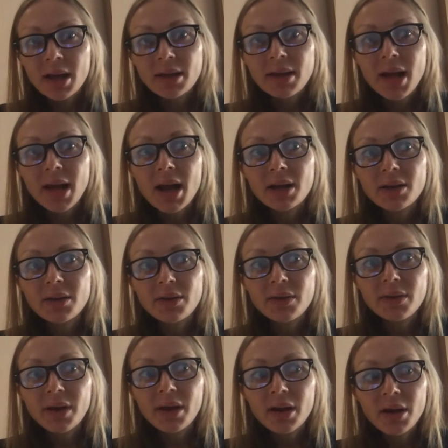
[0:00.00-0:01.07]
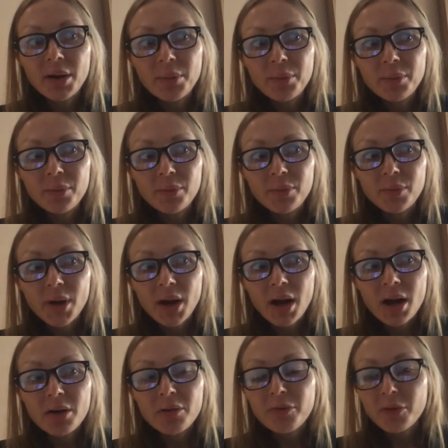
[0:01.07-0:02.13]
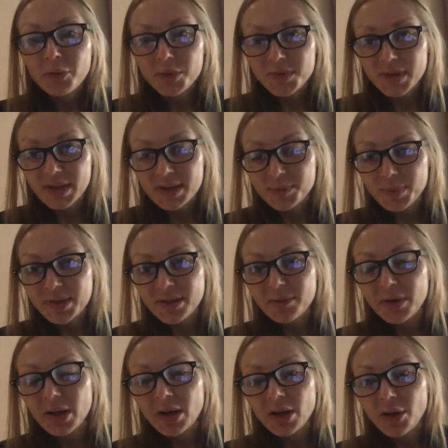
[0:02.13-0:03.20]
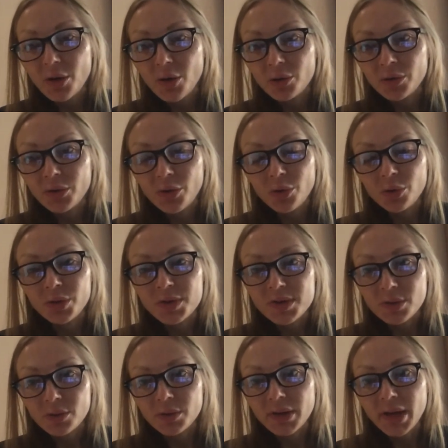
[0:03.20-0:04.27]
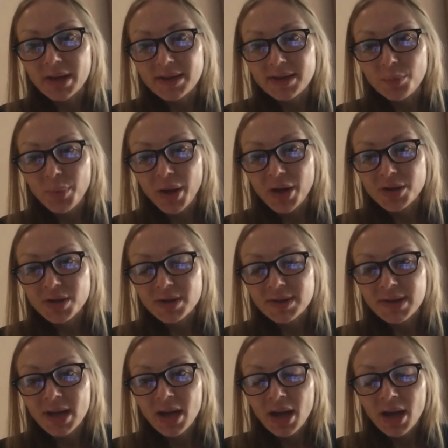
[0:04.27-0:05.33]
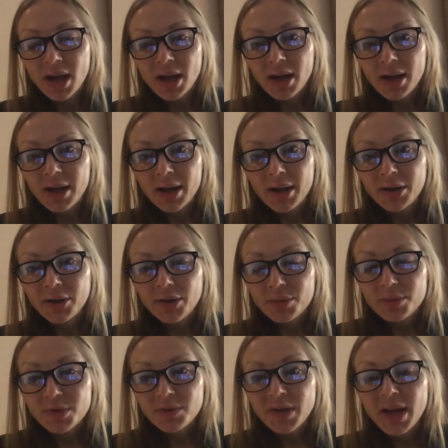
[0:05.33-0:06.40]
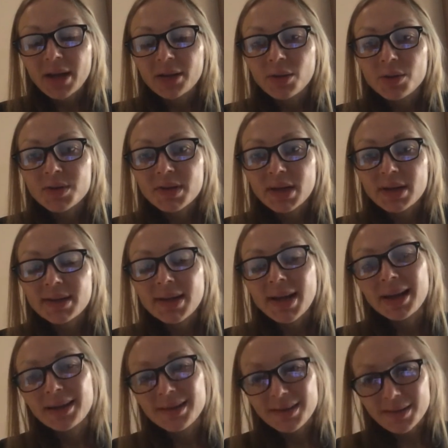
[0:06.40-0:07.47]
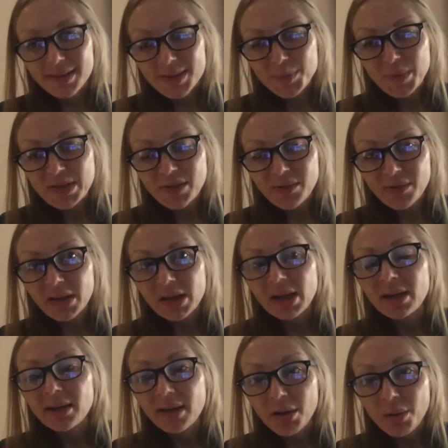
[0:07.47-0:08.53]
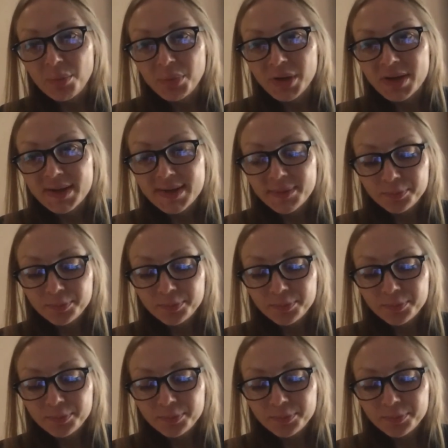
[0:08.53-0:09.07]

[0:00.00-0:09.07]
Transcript: that um, are focusing specifically on the oldest old cancer patients uh, in terms of diagnostics and specifically therapies.